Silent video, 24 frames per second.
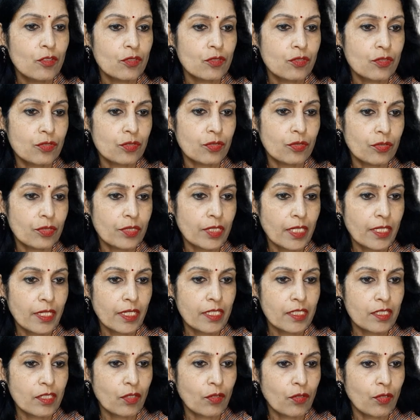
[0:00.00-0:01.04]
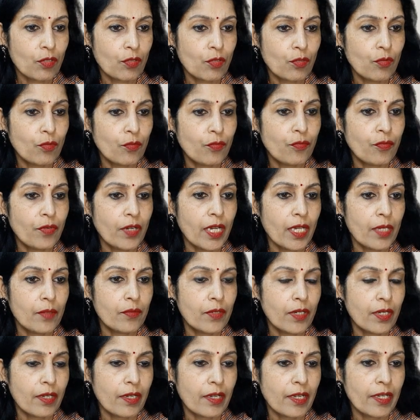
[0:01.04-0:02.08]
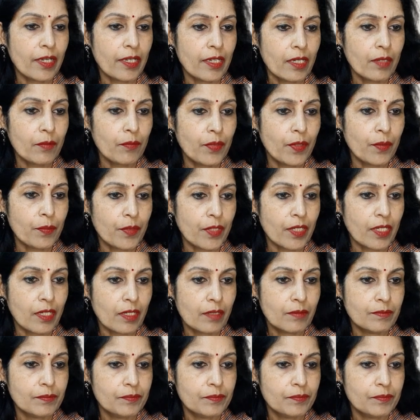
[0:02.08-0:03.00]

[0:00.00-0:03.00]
So that is equal to 515.